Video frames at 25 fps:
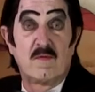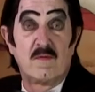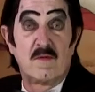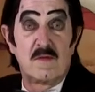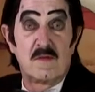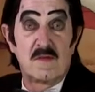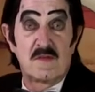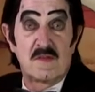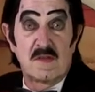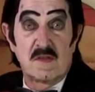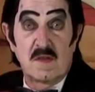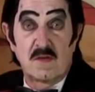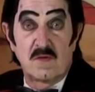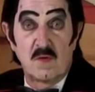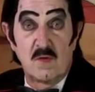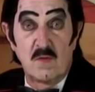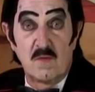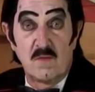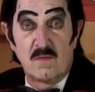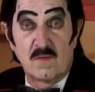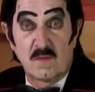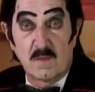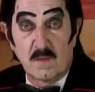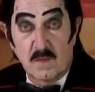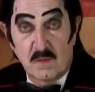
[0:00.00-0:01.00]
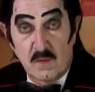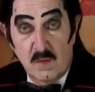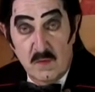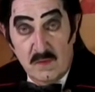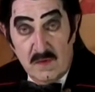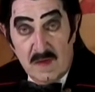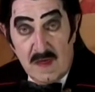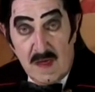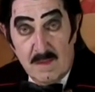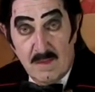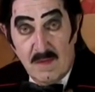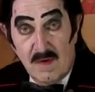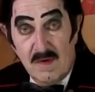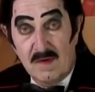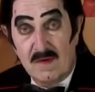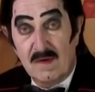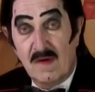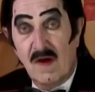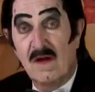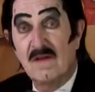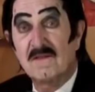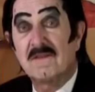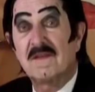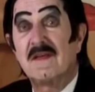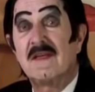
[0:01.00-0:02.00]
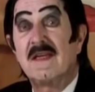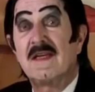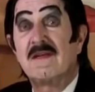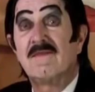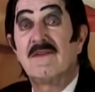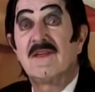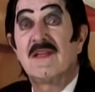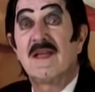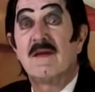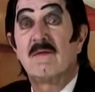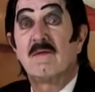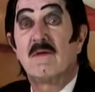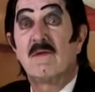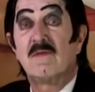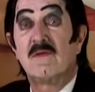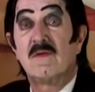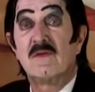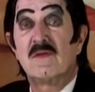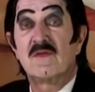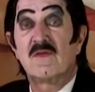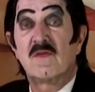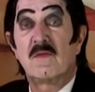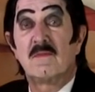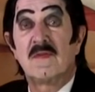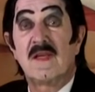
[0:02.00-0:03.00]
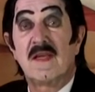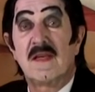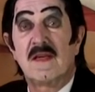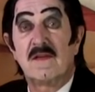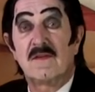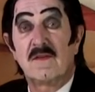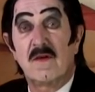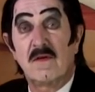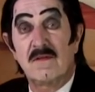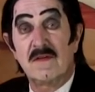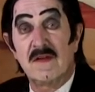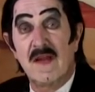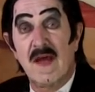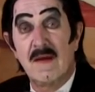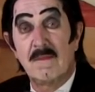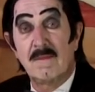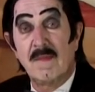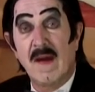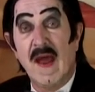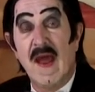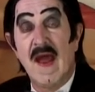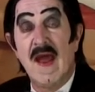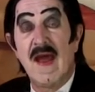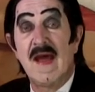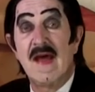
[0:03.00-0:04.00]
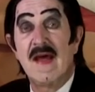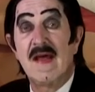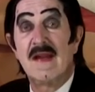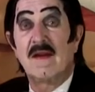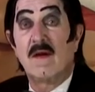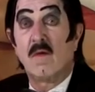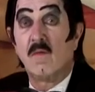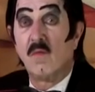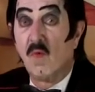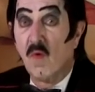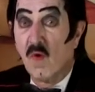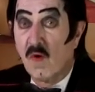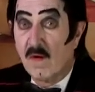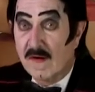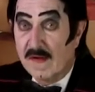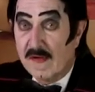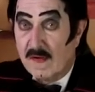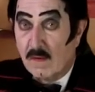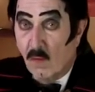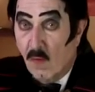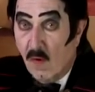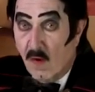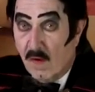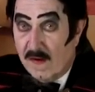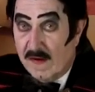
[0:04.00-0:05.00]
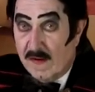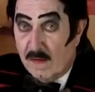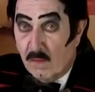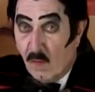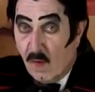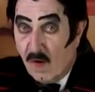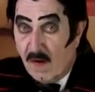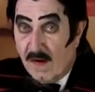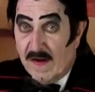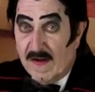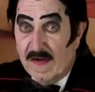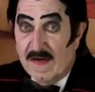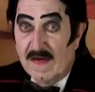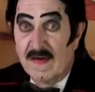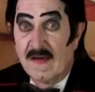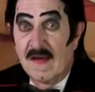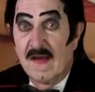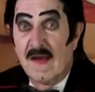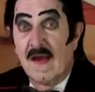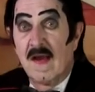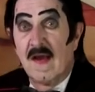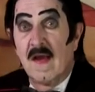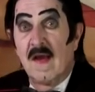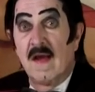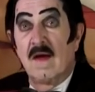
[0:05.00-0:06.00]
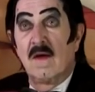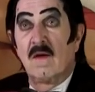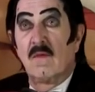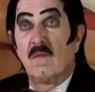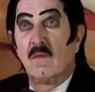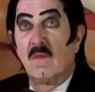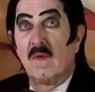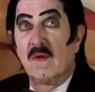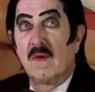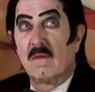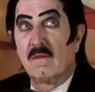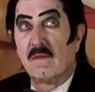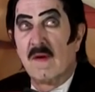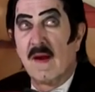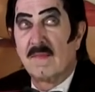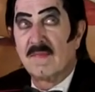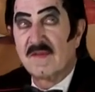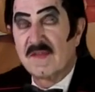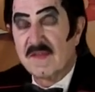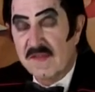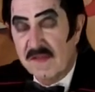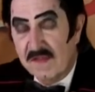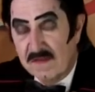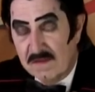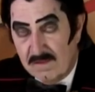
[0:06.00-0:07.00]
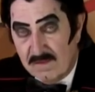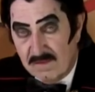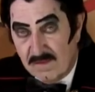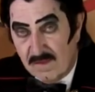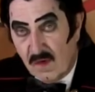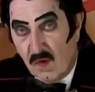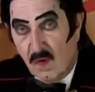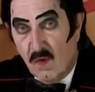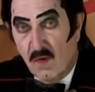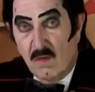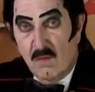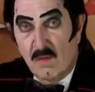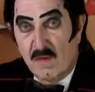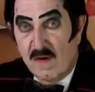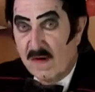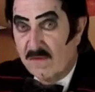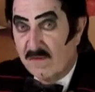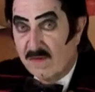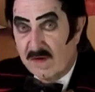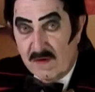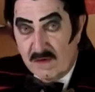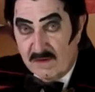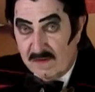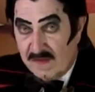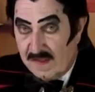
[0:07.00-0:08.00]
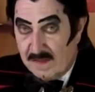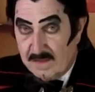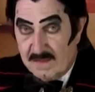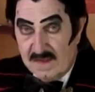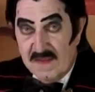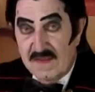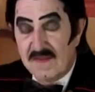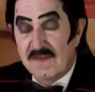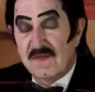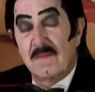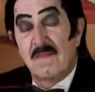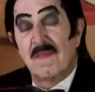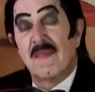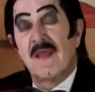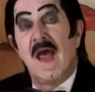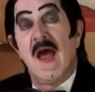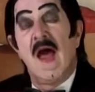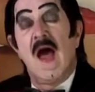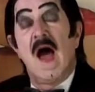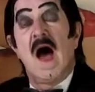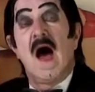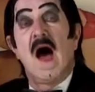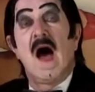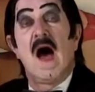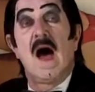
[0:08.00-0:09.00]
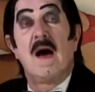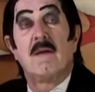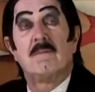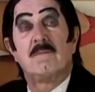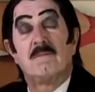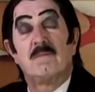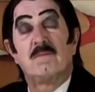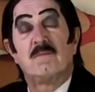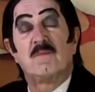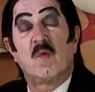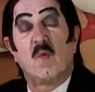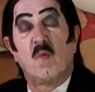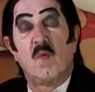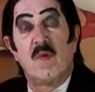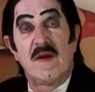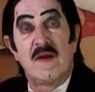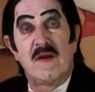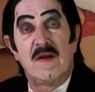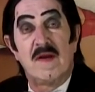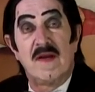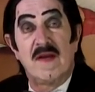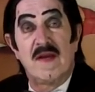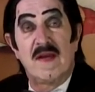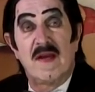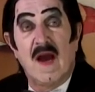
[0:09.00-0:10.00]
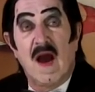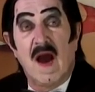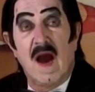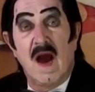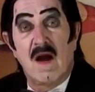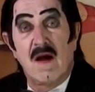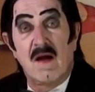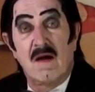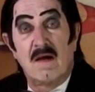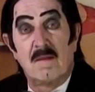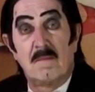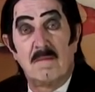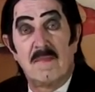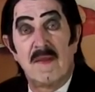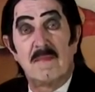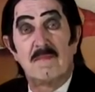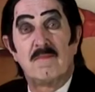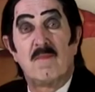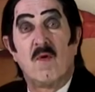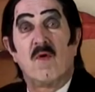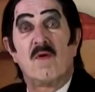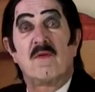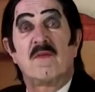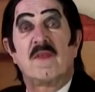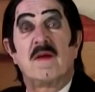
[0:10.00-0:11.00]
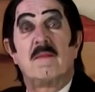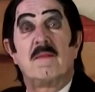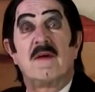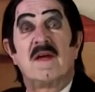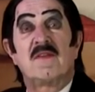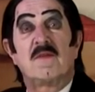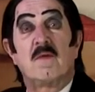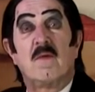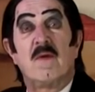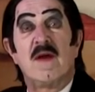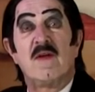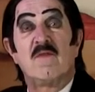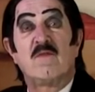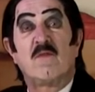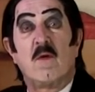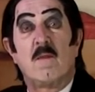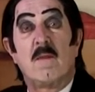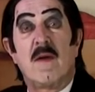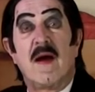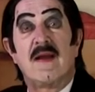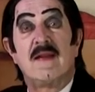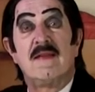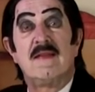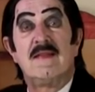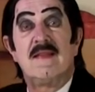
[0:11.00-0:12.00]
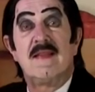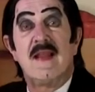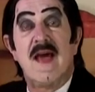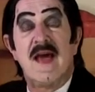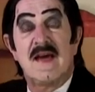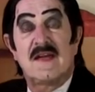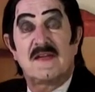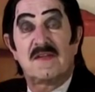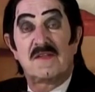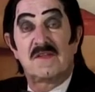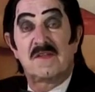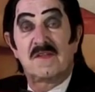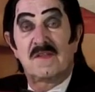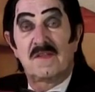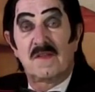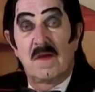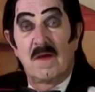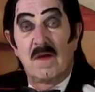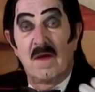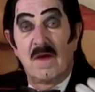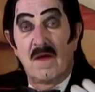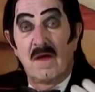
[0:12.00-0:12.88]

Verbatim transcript: reviews in the Tomb from the Tomb Keeper, culty DVD reviews from Dita Dirtnap, and warning, warning, warning, Will Robinson, or whatever your name is. Uh, we are a bit more than a month away from my next